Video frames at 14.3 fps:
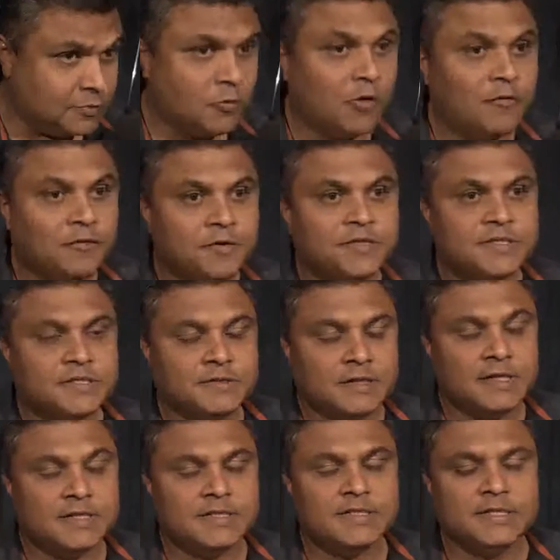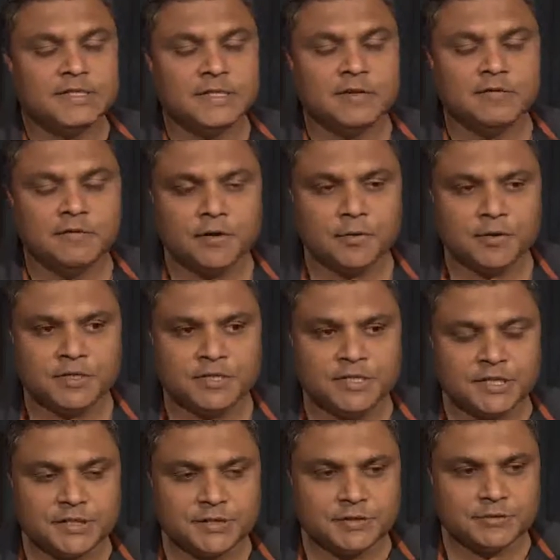to our listeners and viewers,
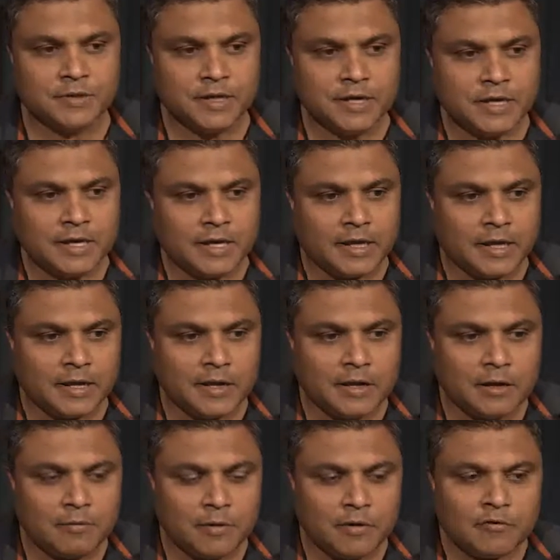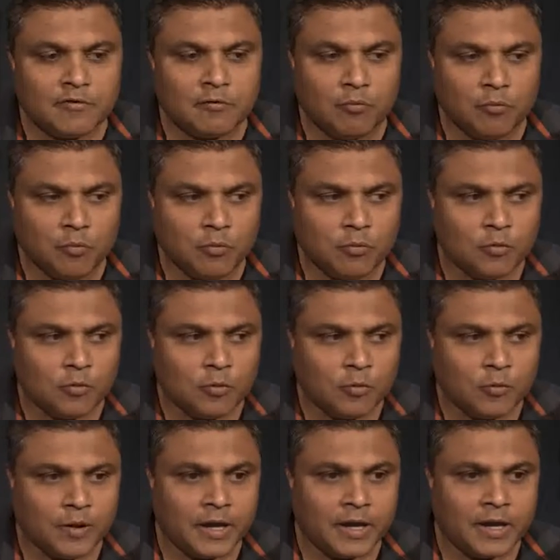just to get a little bit of more,
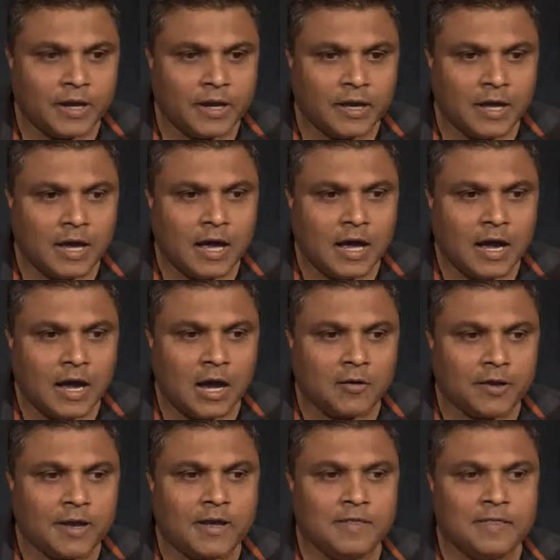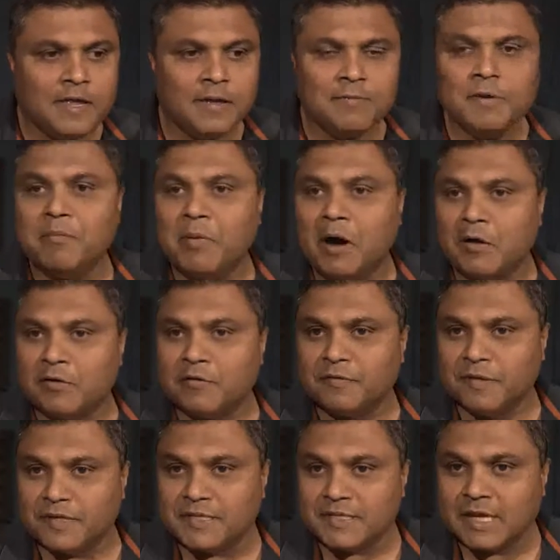where how can they be part of
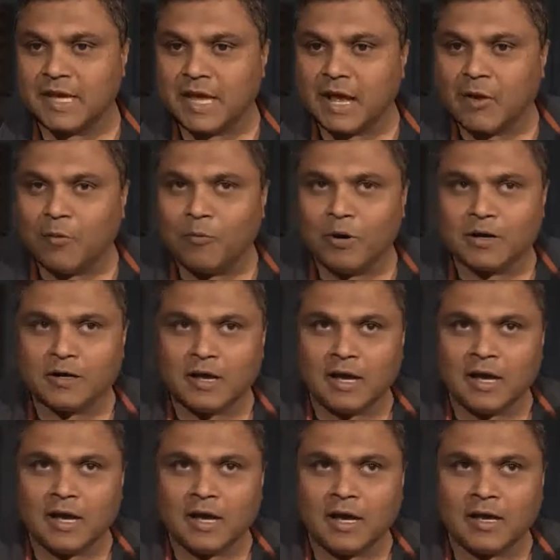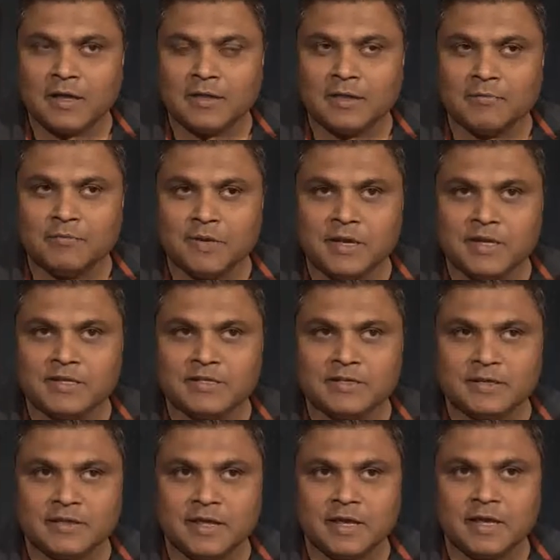this? What are the
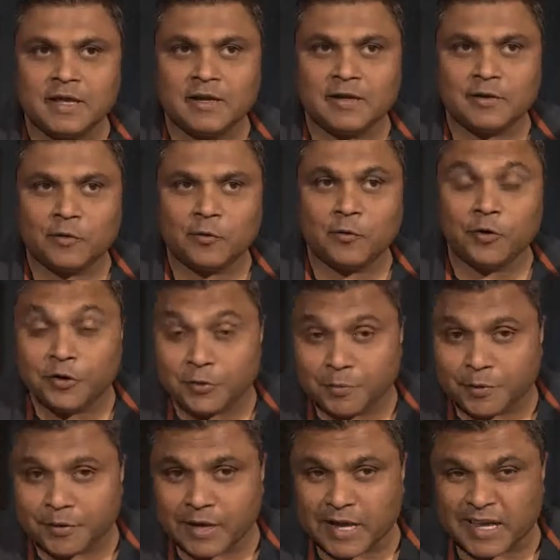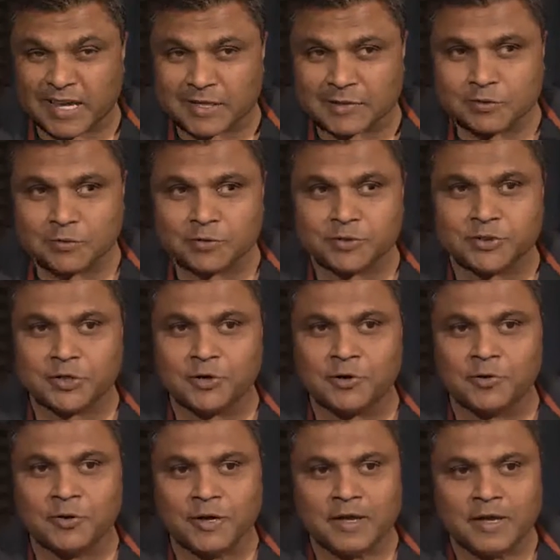means they can contribute, I guess, or
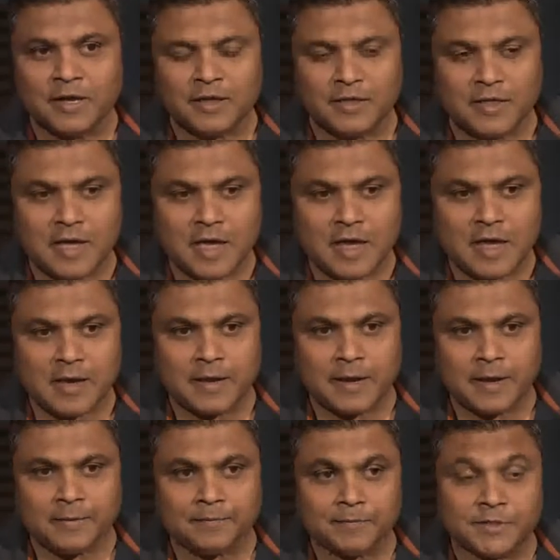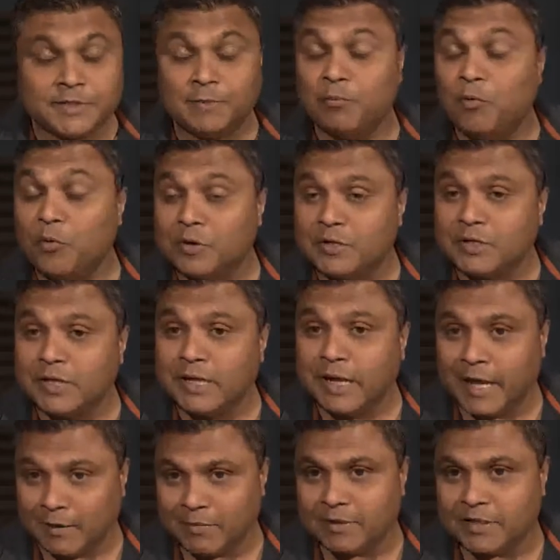show they support in
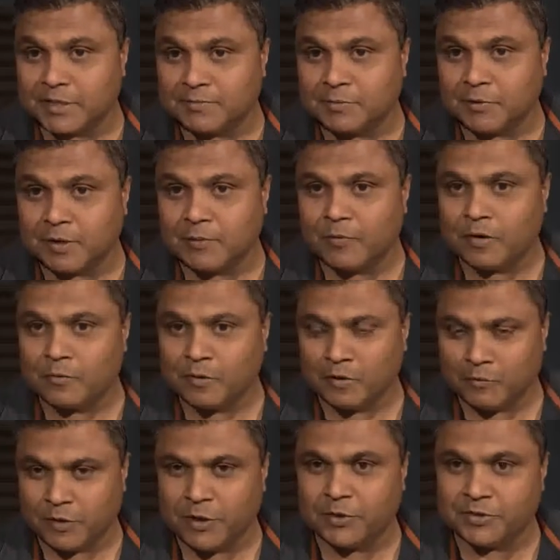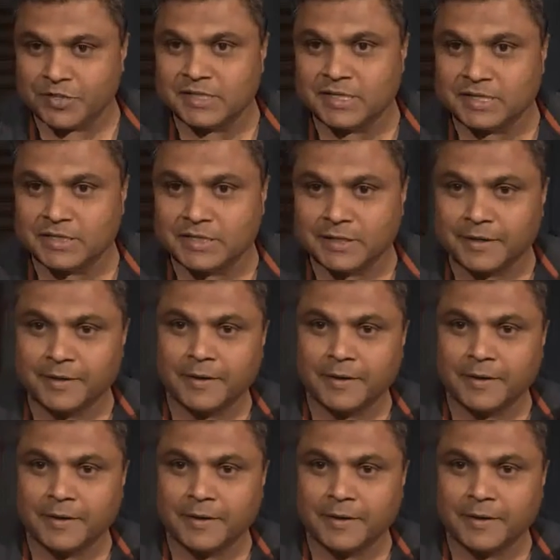helping this program? What do you suggest?